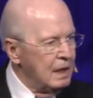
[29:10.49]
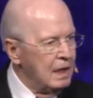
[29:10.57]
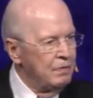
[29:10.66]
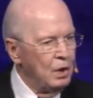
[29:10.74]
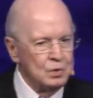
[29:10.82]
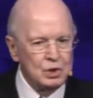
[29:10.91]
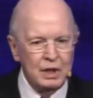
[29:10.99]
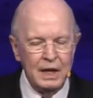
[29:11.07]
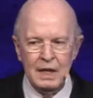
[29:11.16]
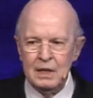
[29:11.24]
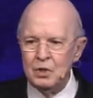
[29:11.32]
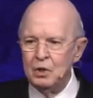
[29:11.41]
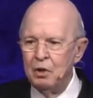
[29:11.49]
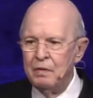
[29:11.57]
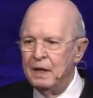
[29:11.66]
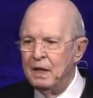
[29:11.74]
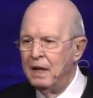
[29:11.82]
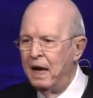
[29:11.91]
In those days, you know,
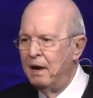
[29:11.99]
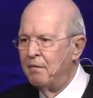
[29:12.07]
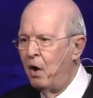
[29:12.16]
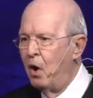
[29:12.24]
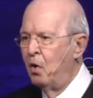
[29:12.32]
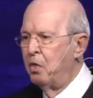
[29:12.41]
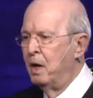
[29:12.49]
they didn't have all